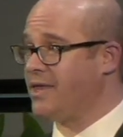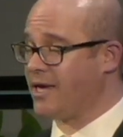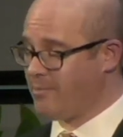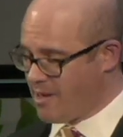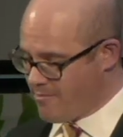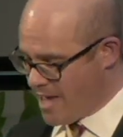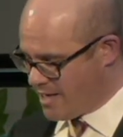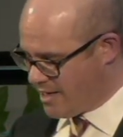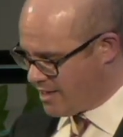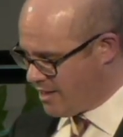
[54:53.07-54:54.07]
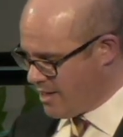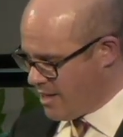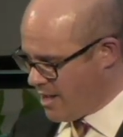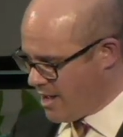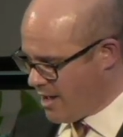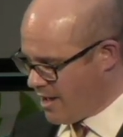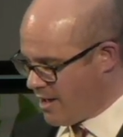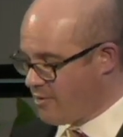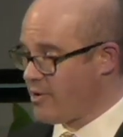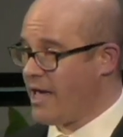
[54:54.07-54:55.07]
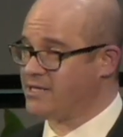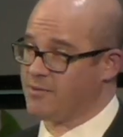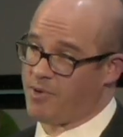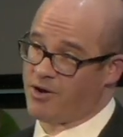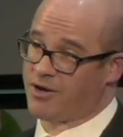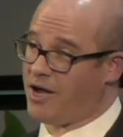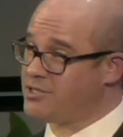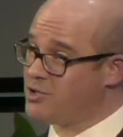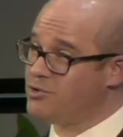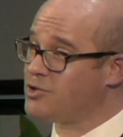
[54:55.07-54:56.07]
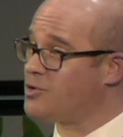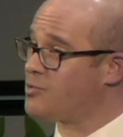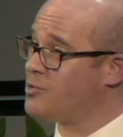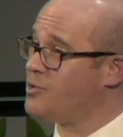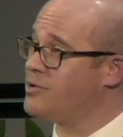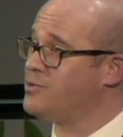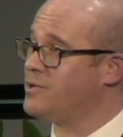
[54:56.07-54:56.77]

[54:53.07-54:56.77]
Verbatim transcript: They can be amended as compared to constitutional rules,